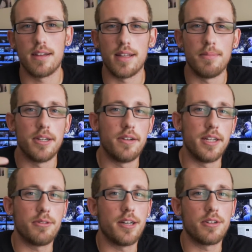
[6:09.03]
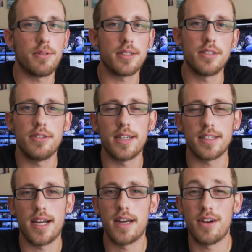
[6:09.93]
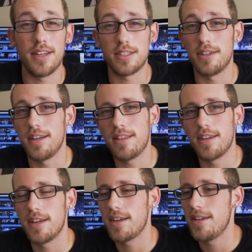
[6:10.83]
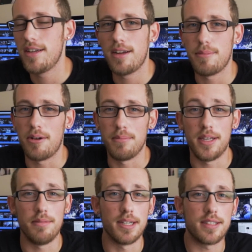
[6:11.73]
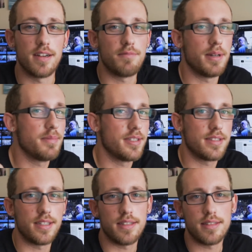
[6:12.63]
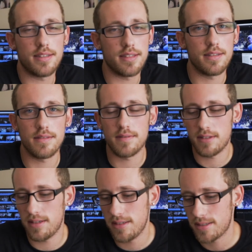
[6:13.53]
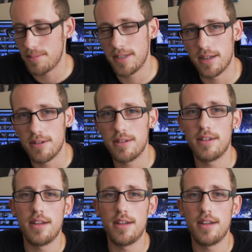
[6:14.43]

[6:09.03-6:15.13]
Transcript: Let me know any other questions you guys got. I'll answer anything about me, myself, my business. Just let me know.